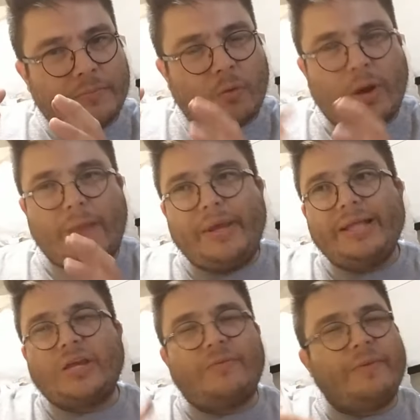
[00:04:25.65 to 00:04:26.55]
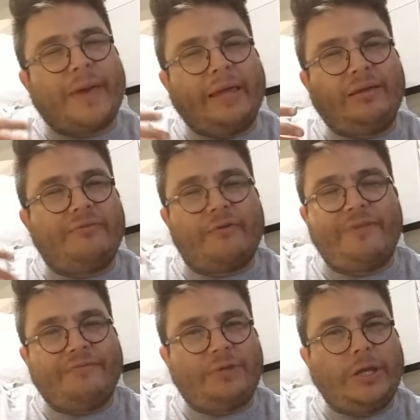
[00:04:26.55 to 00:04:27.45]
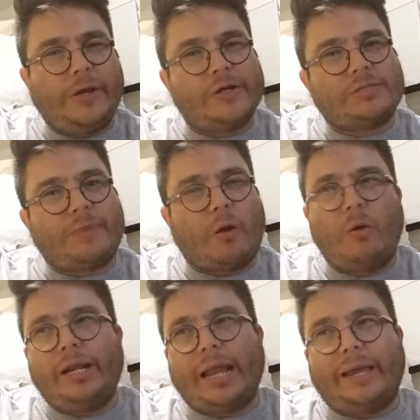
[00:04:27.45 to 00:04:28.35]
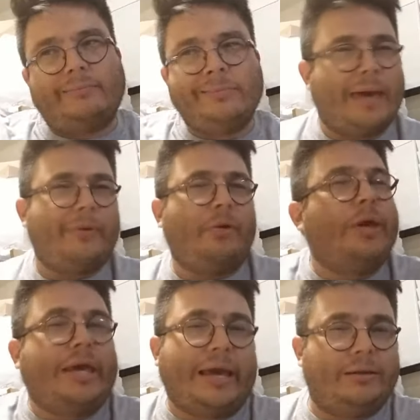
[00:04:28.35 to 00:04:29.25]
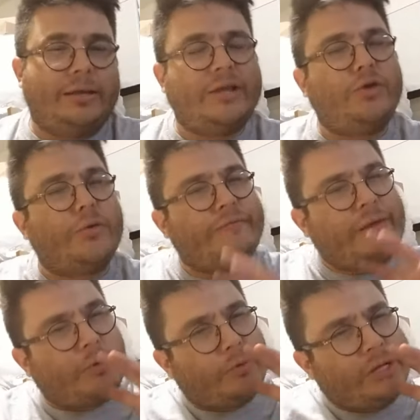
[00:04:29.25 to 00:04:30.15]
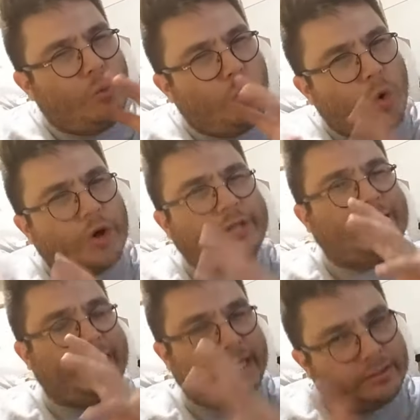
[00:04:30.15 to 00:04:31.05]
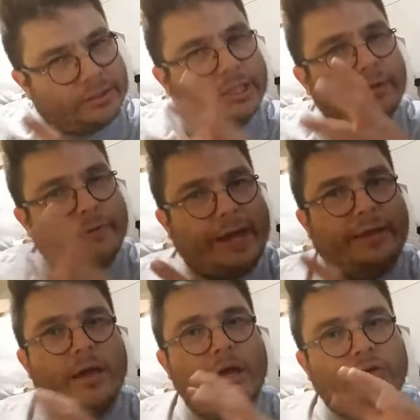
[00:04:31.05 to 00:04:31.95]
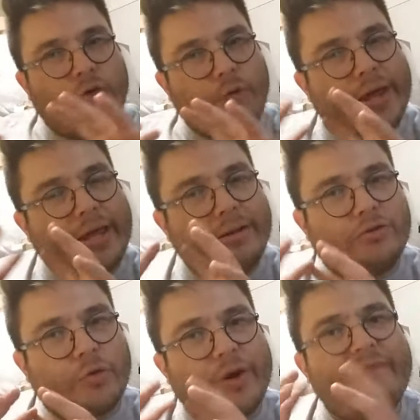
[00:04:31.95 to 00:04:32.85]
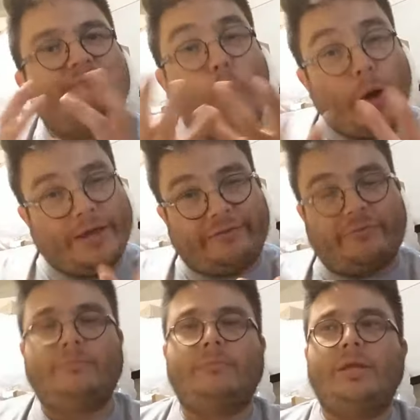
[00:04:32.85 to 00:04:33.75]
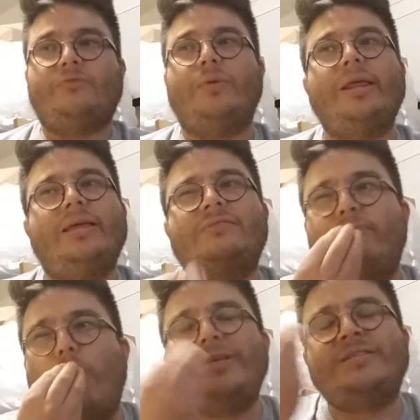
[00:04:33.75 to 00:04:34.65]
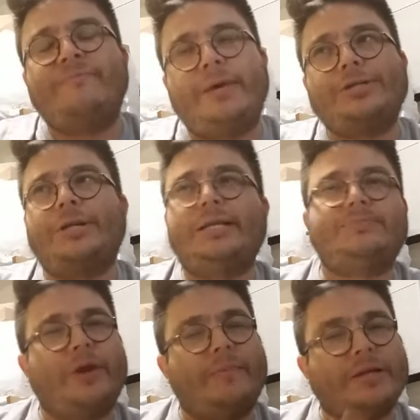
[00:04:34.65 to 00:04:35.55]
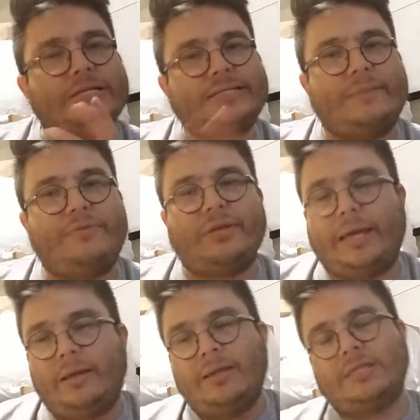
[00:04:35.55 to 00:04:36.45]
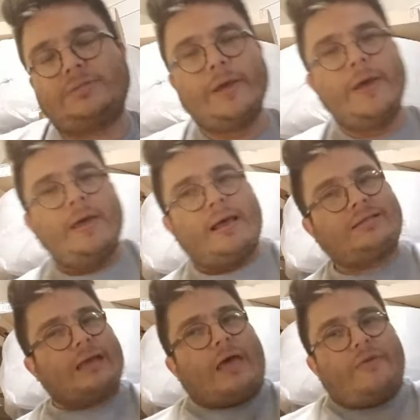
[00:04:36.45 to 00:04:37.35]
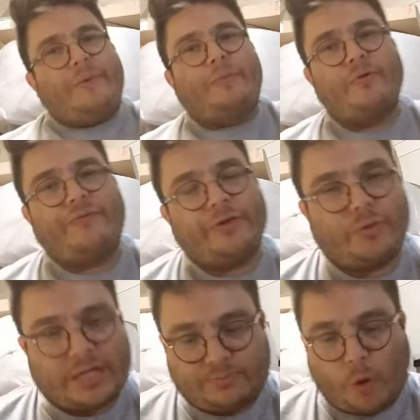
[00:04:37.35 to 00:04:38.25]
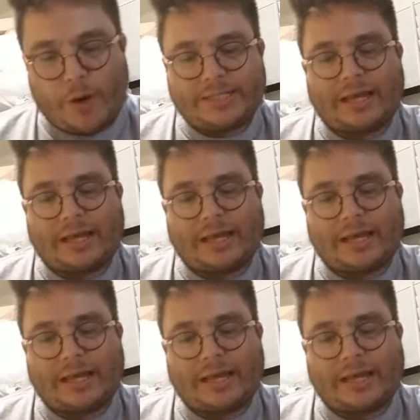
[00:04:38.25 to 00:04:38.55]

What I mean is that you've been painting for 50 years, but only like every weekend, and you've never really worked on it, right? To create boys. It's boys and vision. It's pretty much the same thing. As other people refer to it as boys.